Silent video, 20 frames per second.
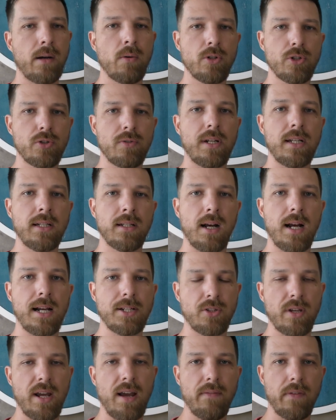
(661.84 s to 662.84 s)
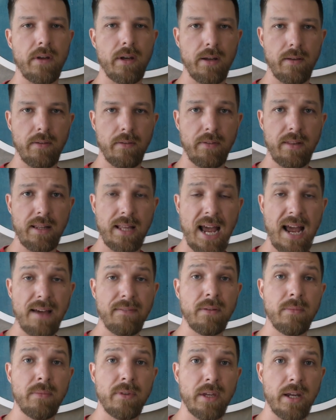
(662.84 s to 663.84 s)
it was really nice to
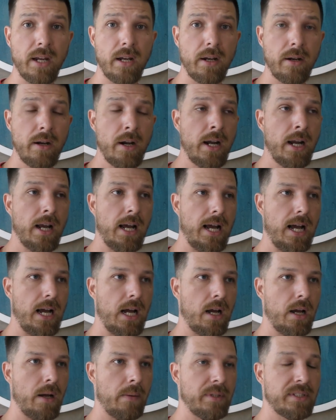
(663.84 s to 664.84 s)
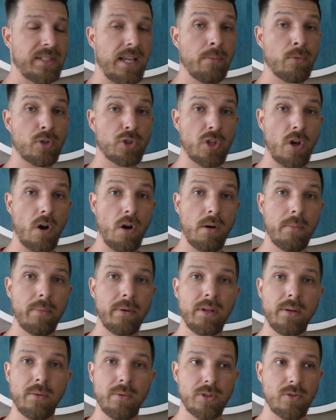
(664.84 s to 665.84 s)
have him there. His name was Tob,
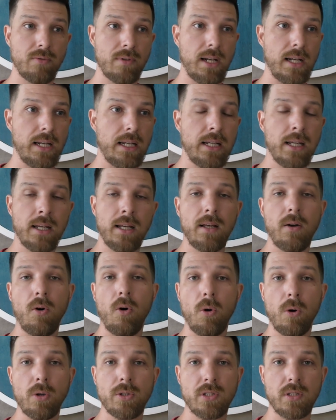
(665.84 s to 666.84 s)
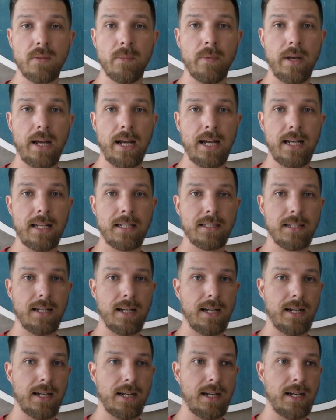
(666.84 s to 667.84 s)
and he was really awesome. And
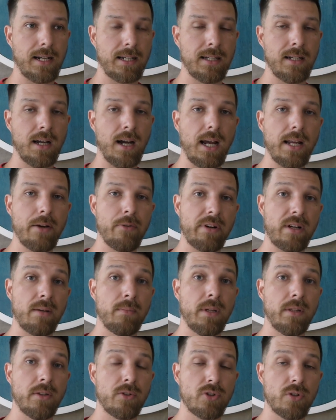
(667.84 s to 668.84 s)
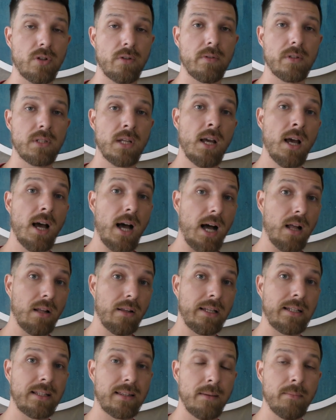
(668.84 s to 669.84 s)
I can highly recommend the service. I'll
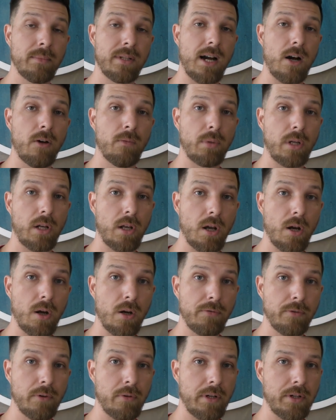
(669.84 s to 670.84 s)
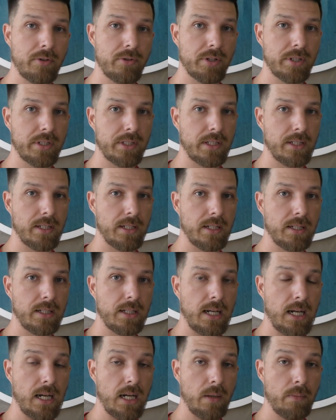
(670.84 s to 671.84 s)
link them down below if you're interested
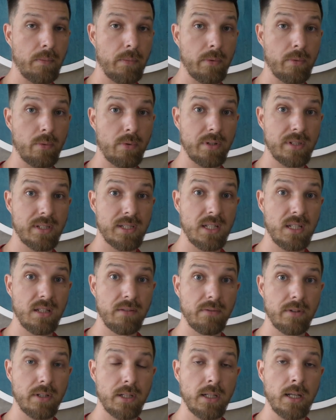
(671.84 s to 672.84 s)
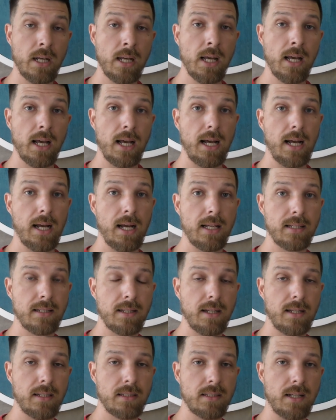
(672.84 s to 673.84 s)
in receiving
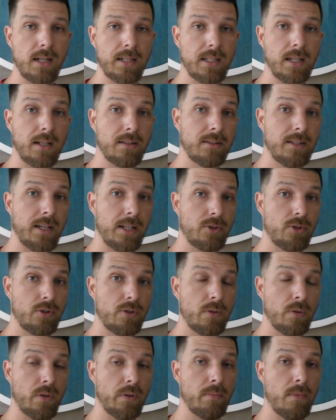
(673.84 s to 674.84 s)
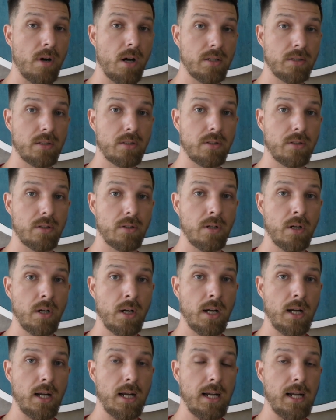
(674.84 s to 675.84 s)
a Sak Yant tattoo with Master
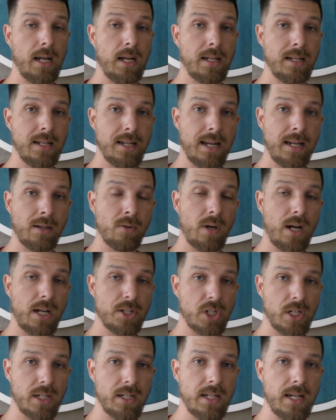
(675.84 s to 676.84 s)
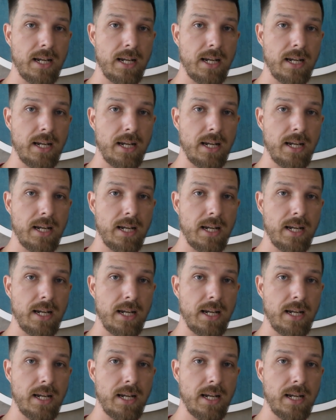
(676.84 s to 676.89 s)
Neng or Ajahn